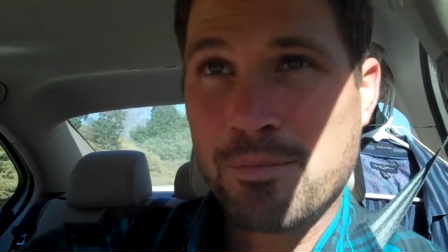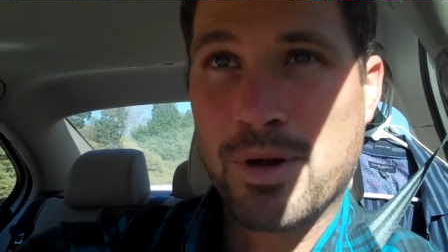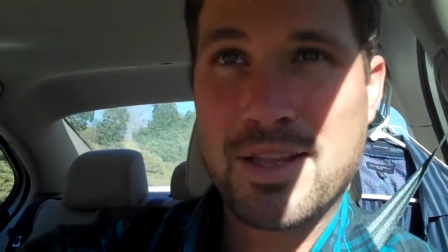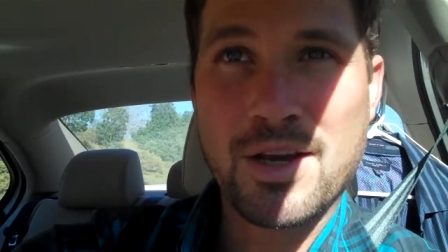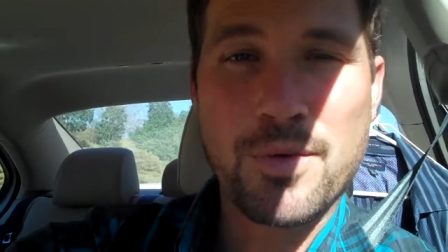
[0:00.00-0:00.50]

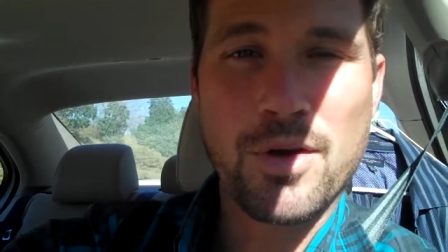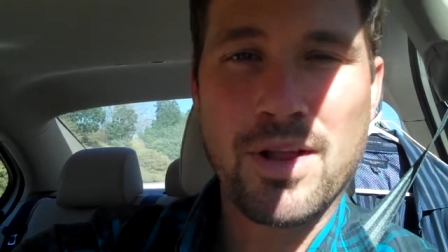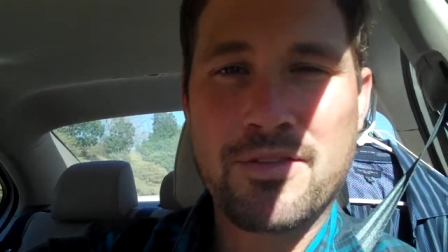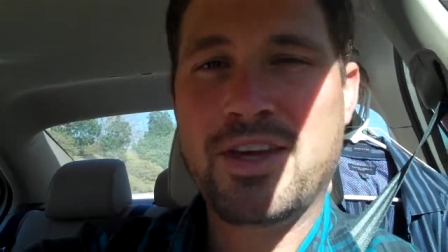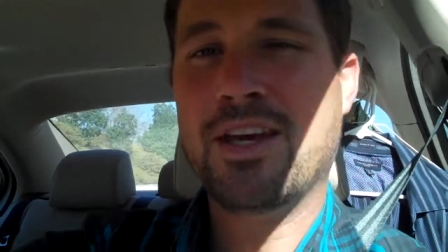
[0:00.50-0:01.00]
But I think we
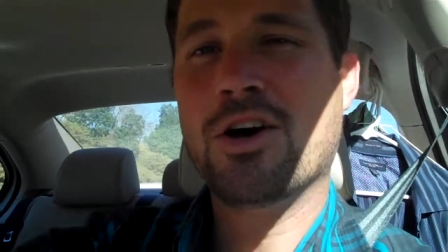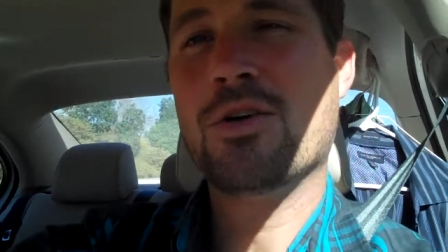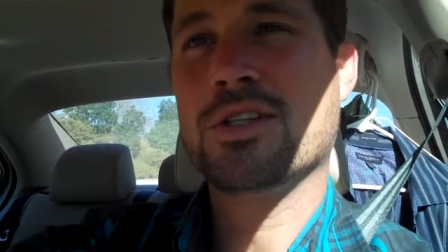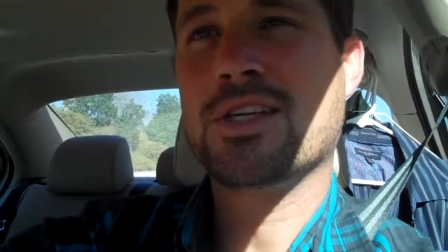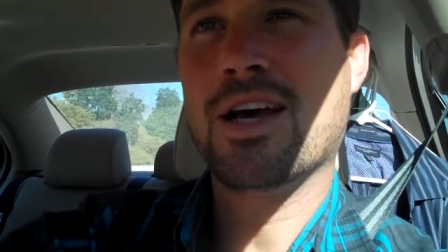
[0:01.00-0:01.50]
all have
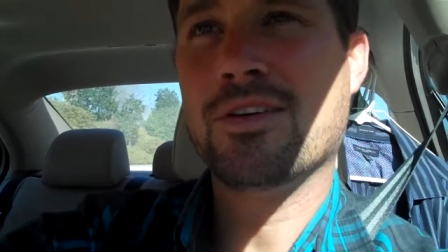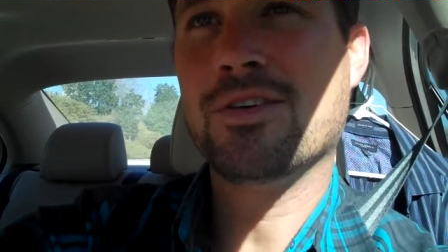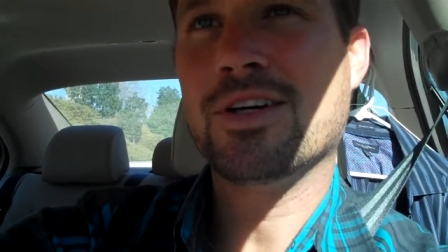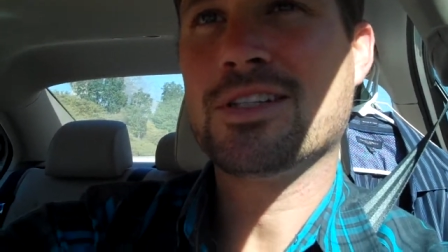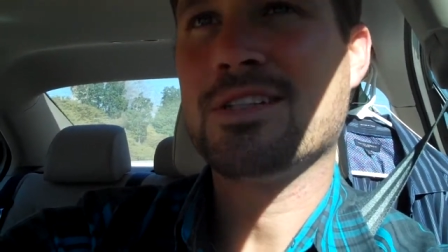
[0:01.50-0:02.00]
ego inside
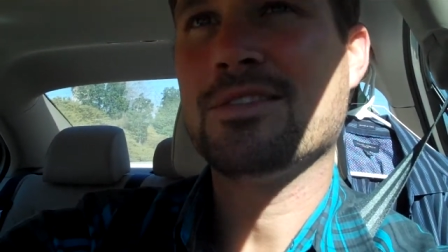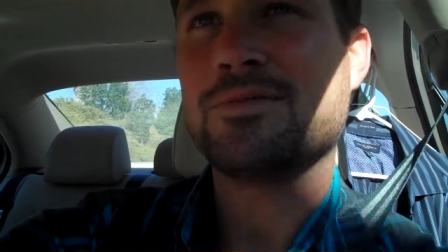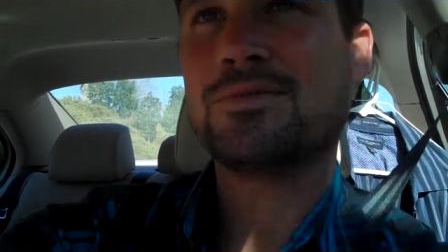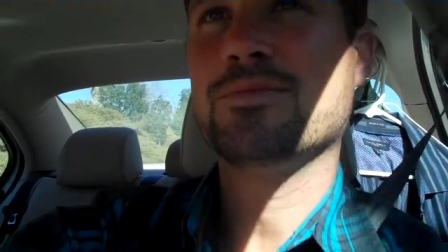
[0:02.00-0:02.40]
of us.